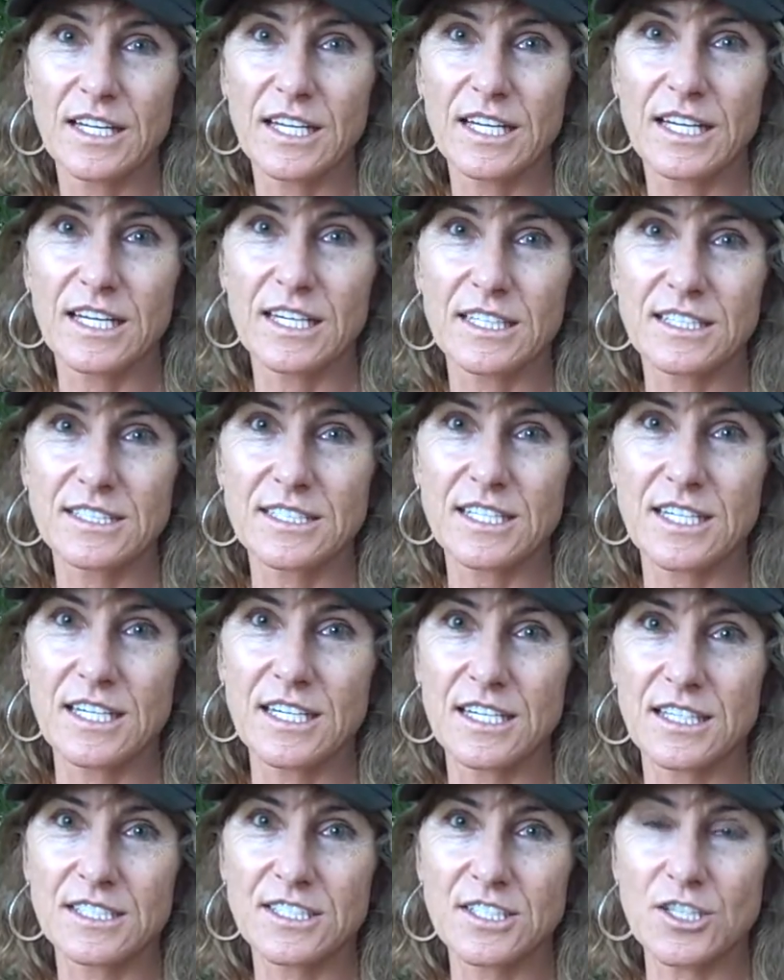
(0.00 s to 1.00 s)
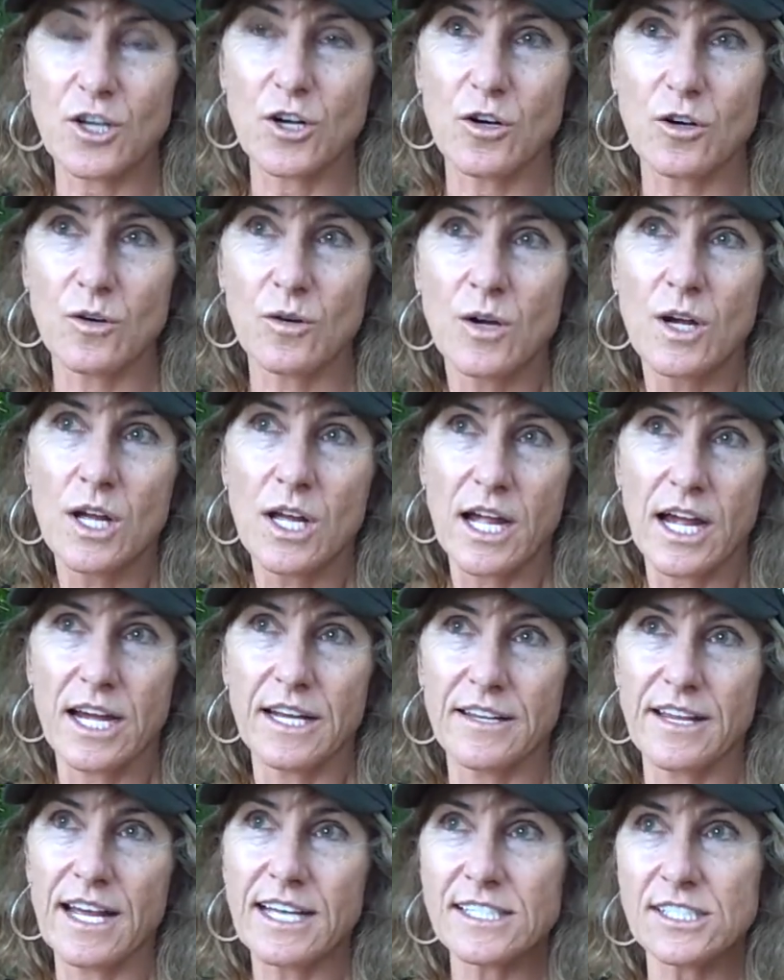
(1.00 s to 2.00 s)
And, and uh, so,
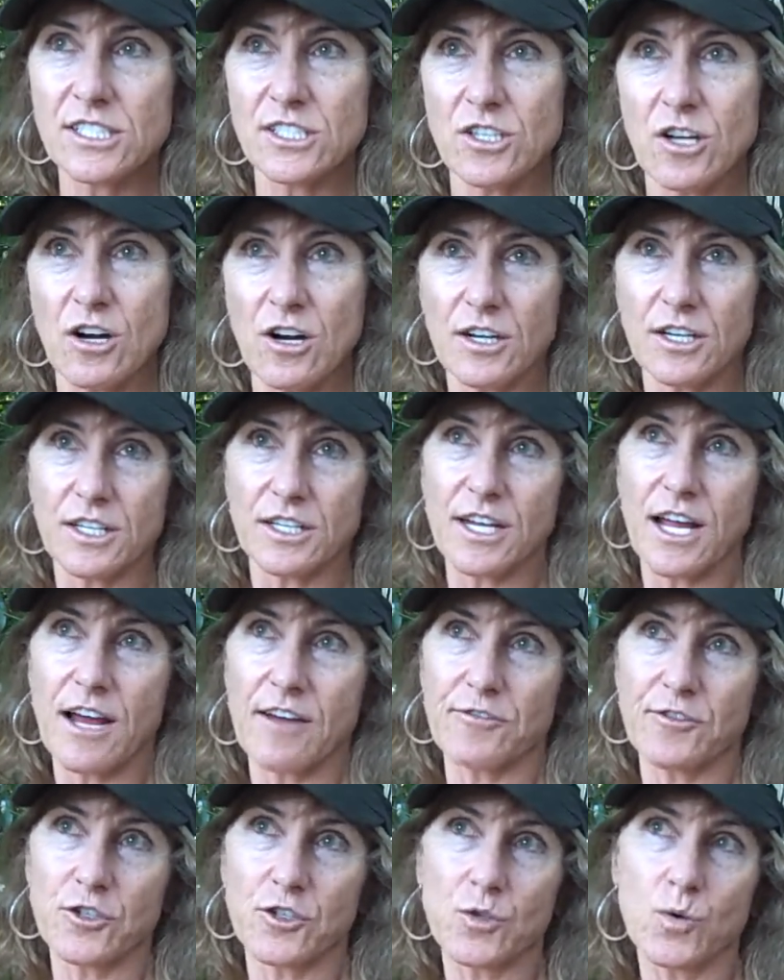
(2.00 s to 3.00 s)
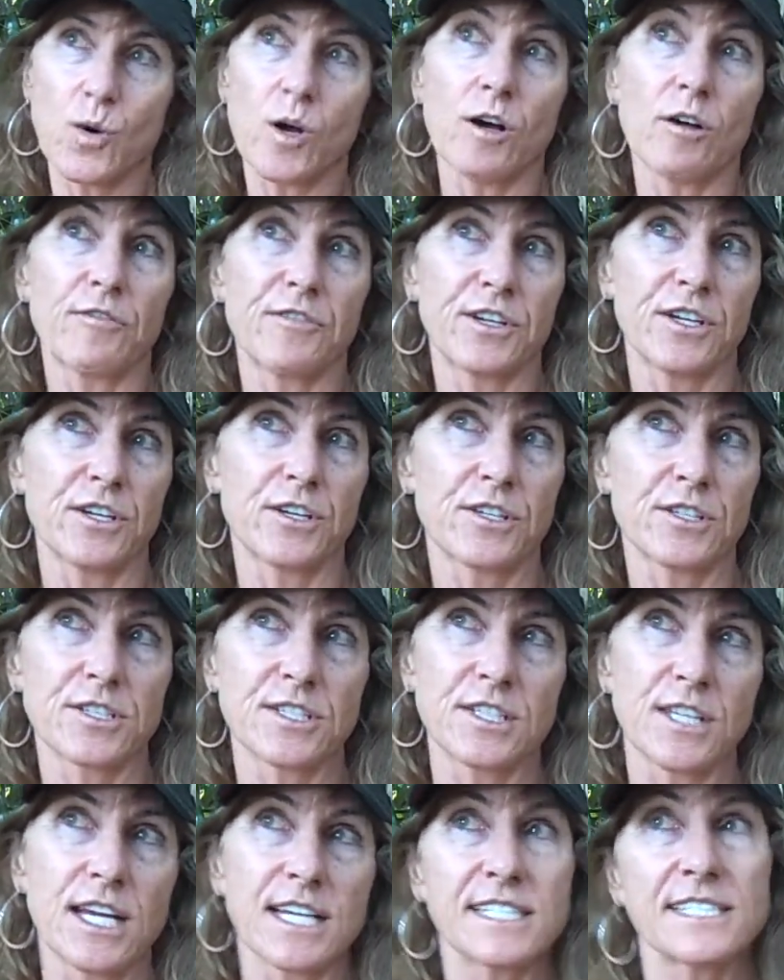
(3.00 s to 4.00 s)
and that started after 12 years,
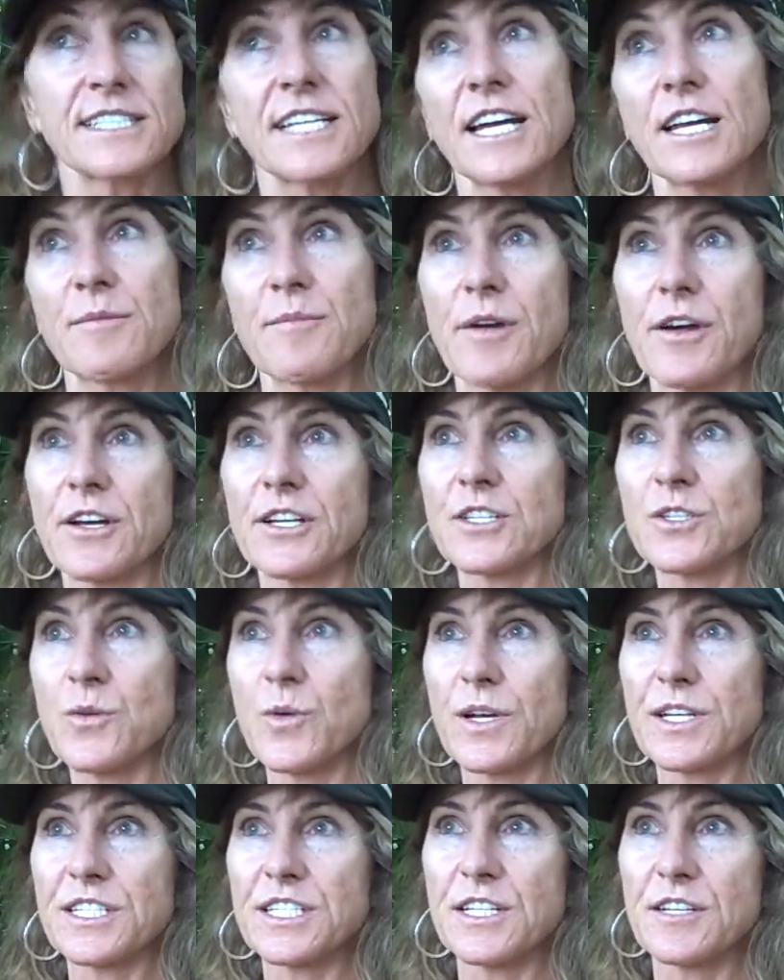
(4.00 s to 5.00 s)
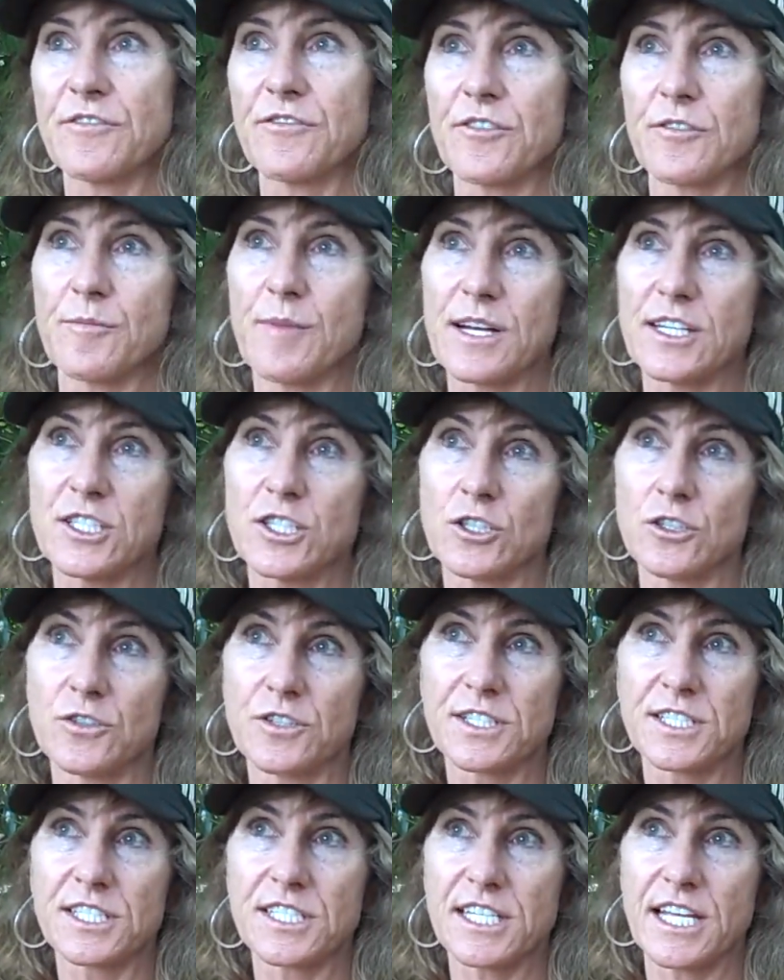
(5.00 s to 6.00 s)
and I stayed married 20 for my
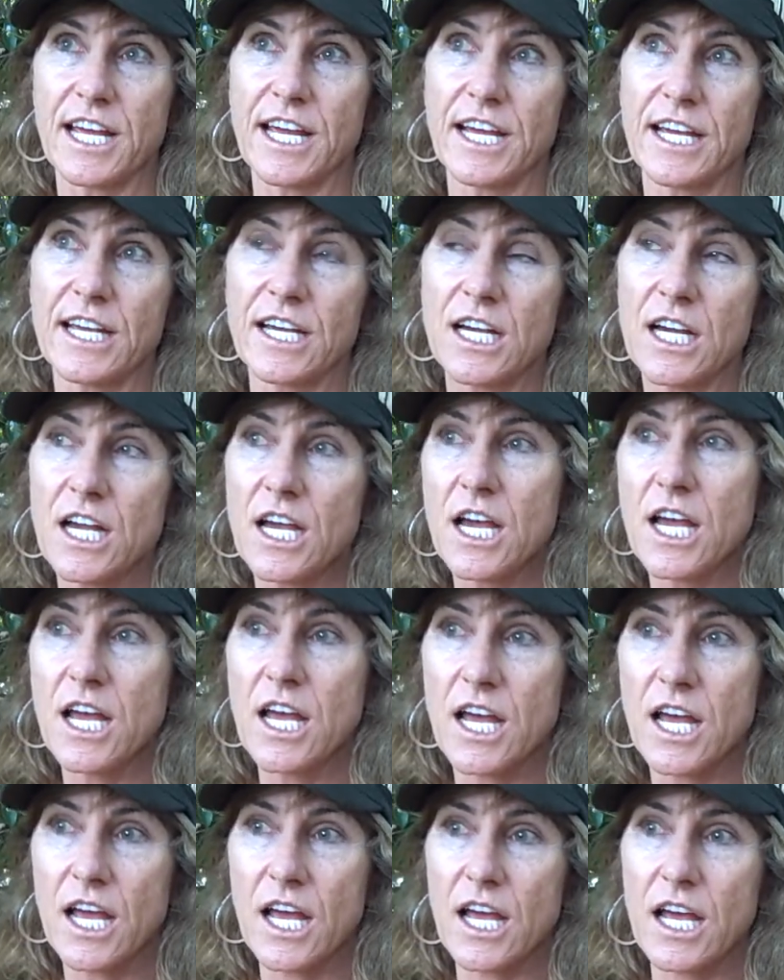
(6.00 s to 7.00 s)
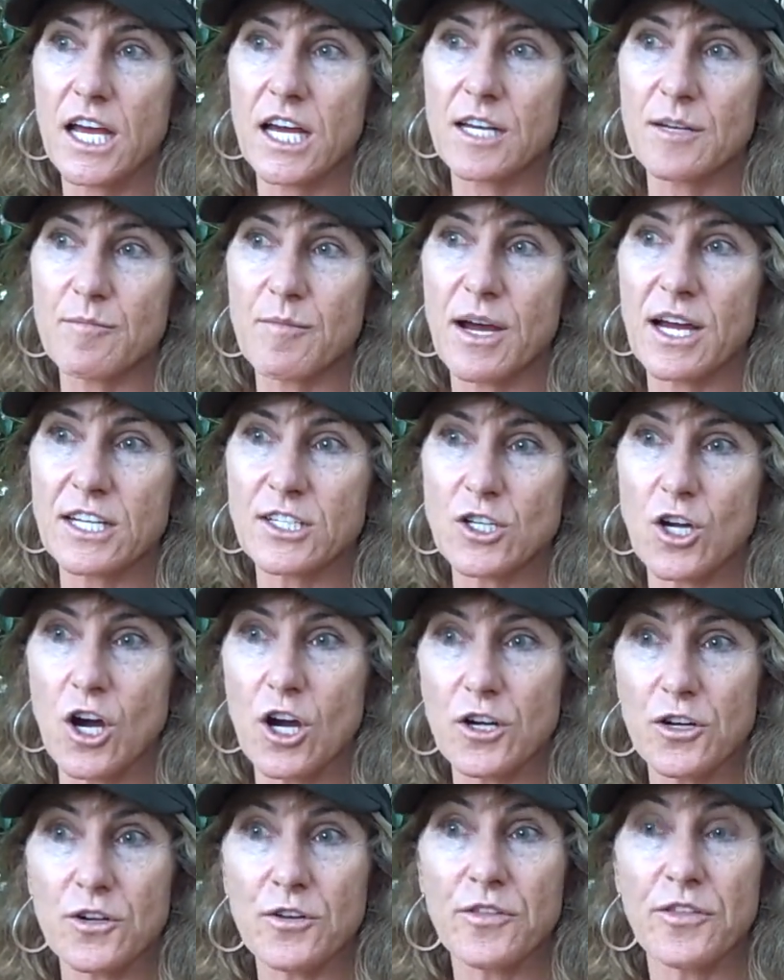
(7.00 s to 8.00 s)
children's sake. Uh-huh. And my
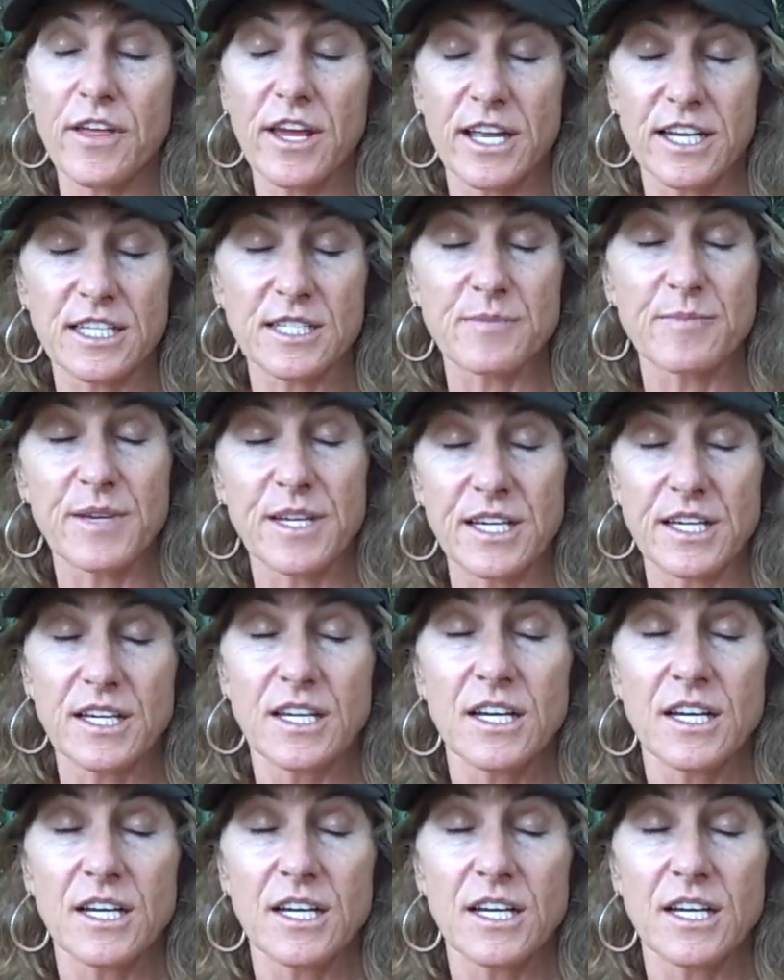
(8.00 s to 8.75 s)
daughter thanked me.